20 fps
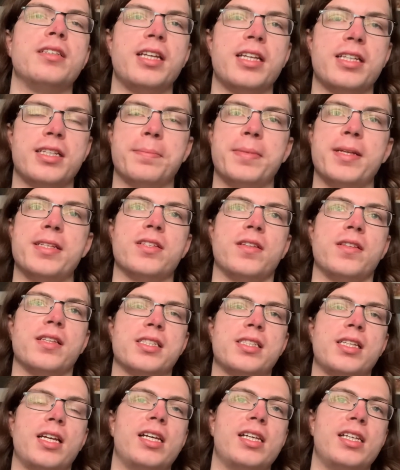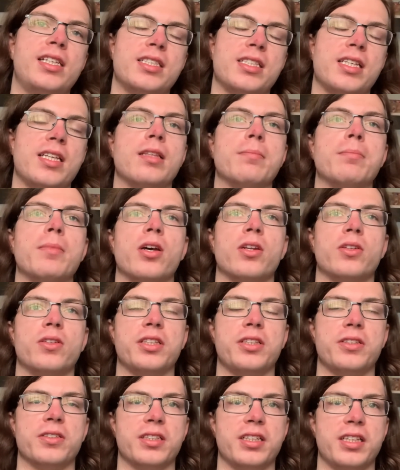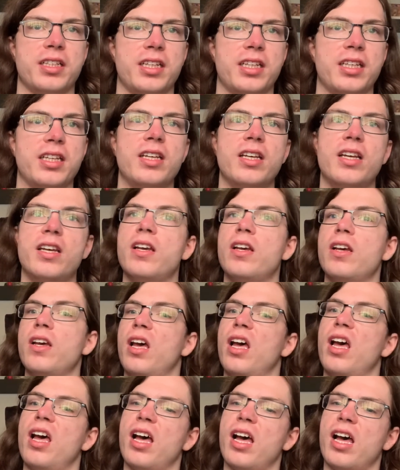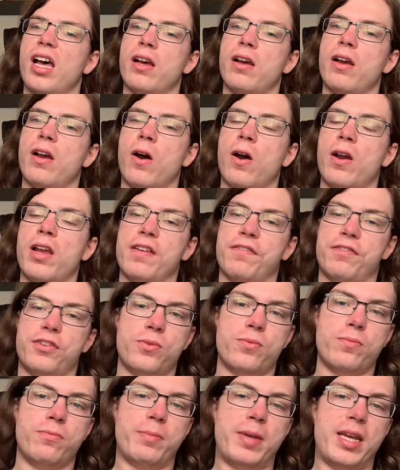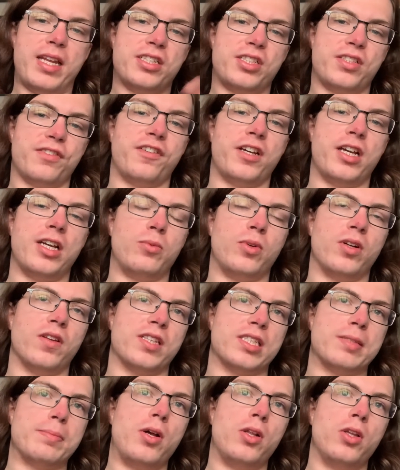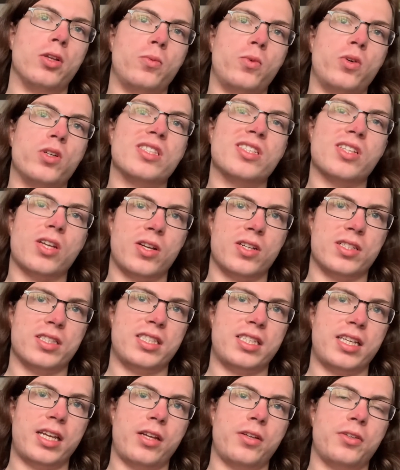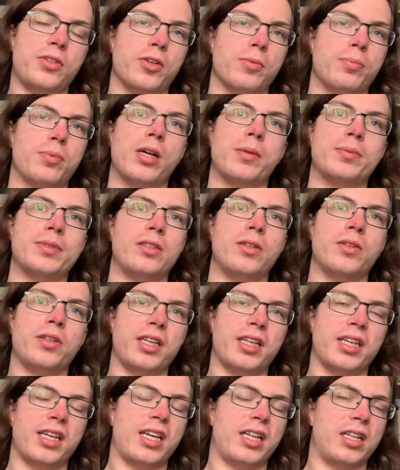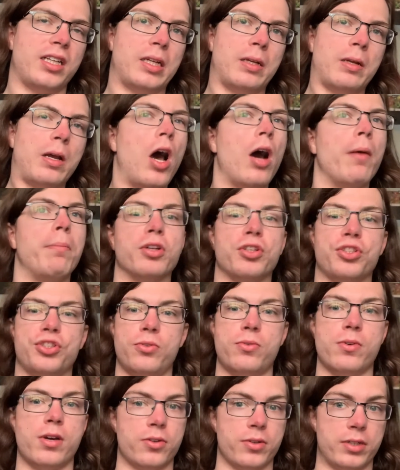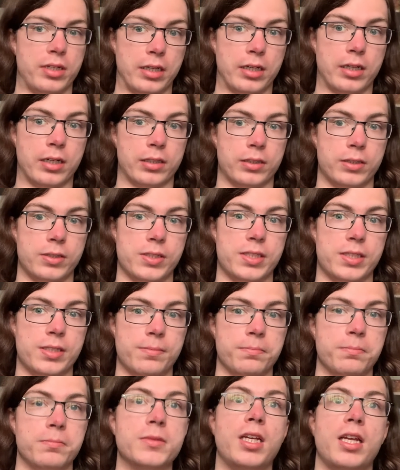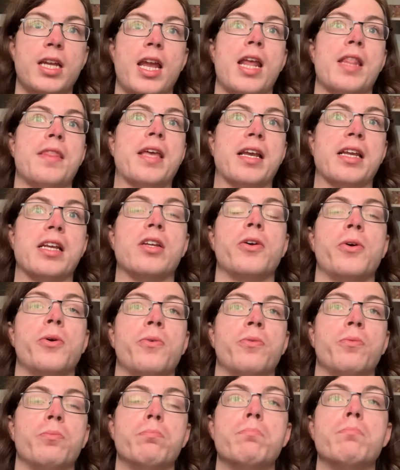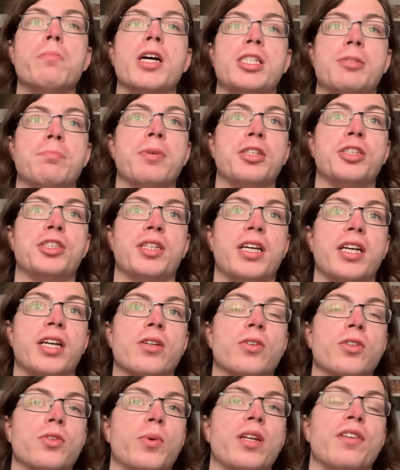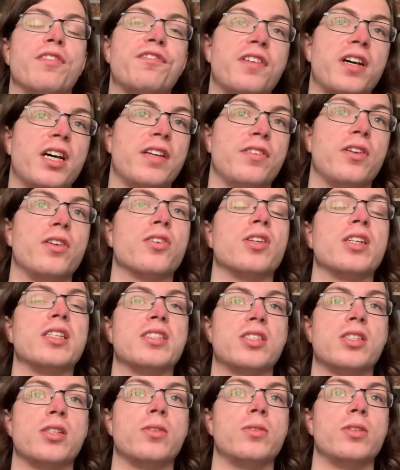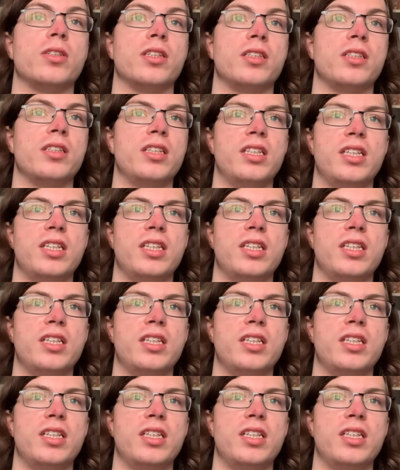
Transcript: It depends on the size and the model that you're getting. If you manage to find one of the smaller ones on sale, you're probably looking at a upper $200, and that can go much, much higher, all the way to $500 and so on.